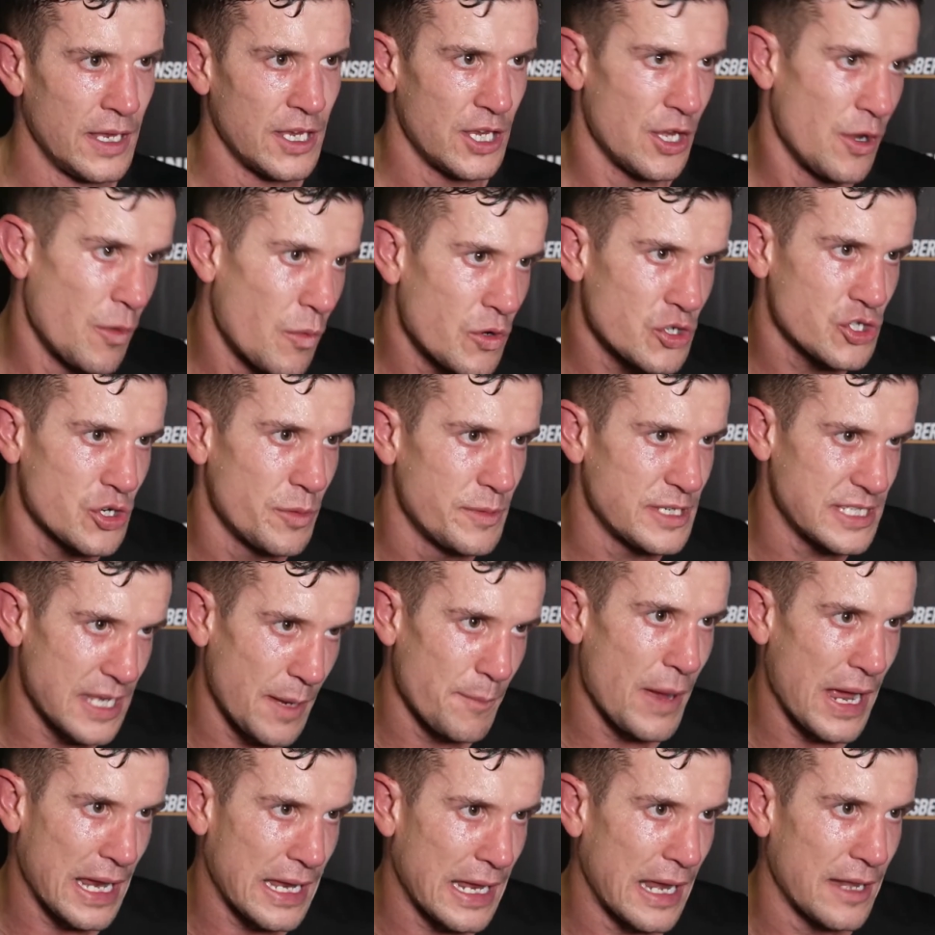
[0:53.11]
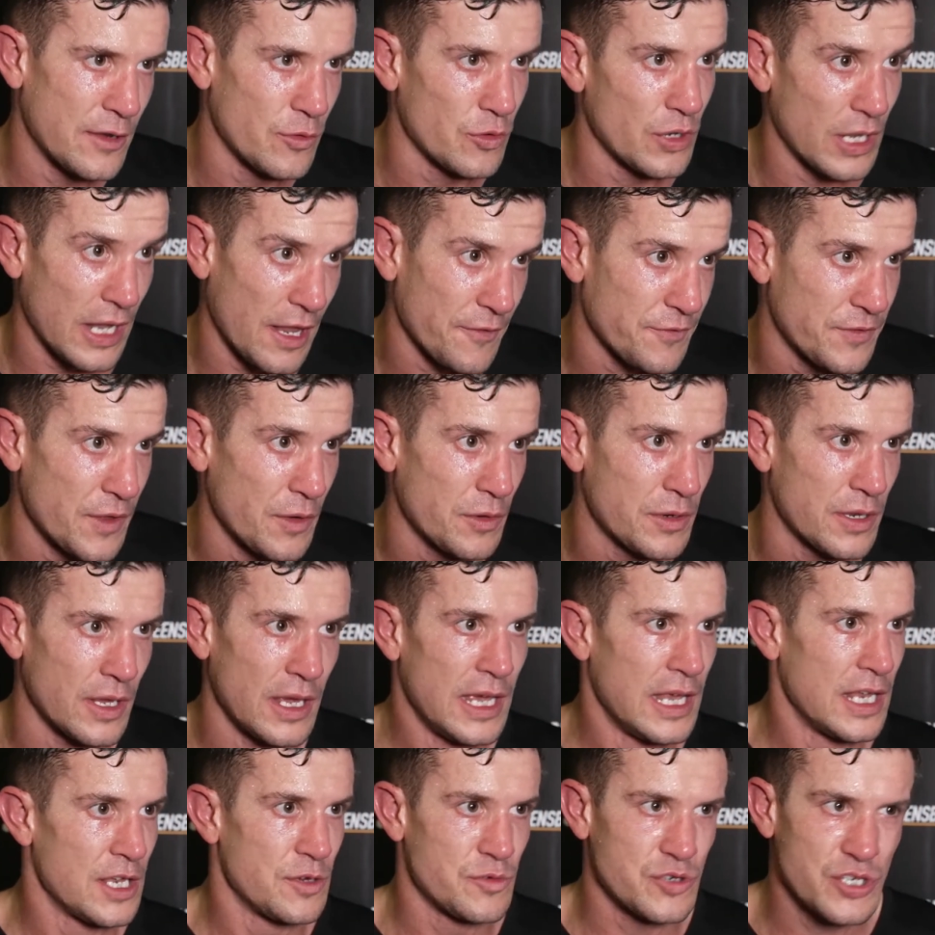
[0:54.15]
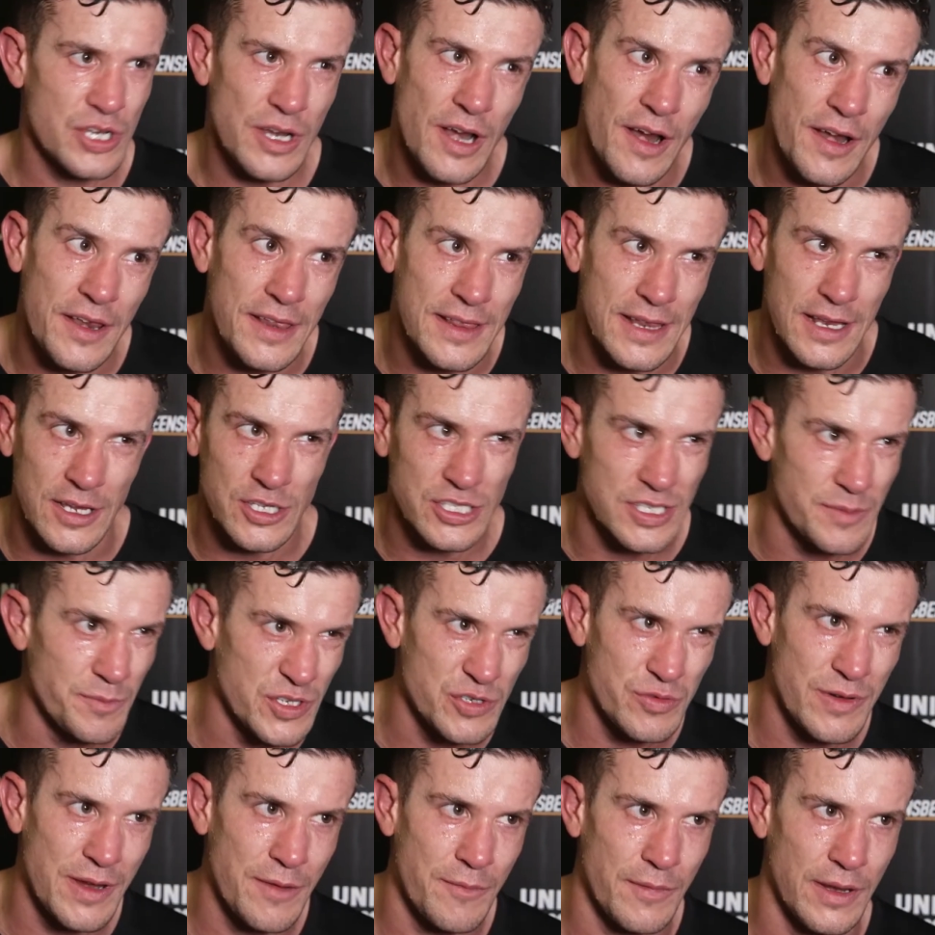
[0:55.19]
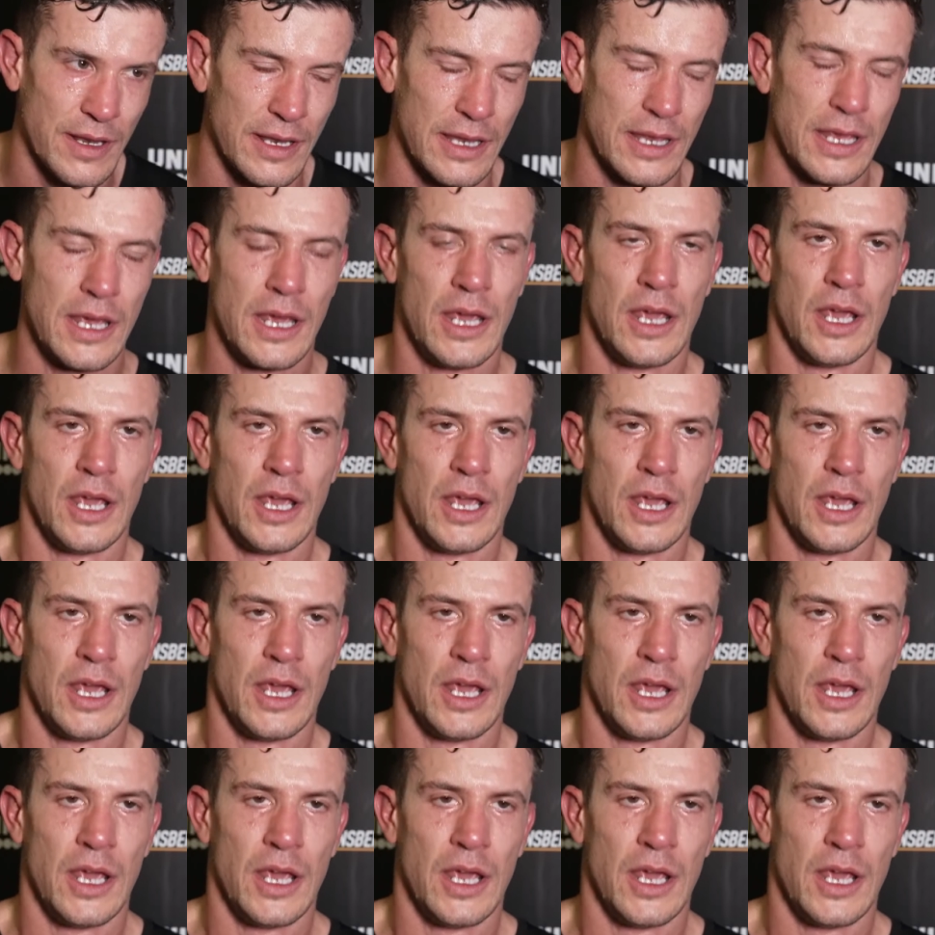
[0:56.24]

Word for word: You know what's coming. It's that backhand or the left hook. There wasn't anything else in between, really.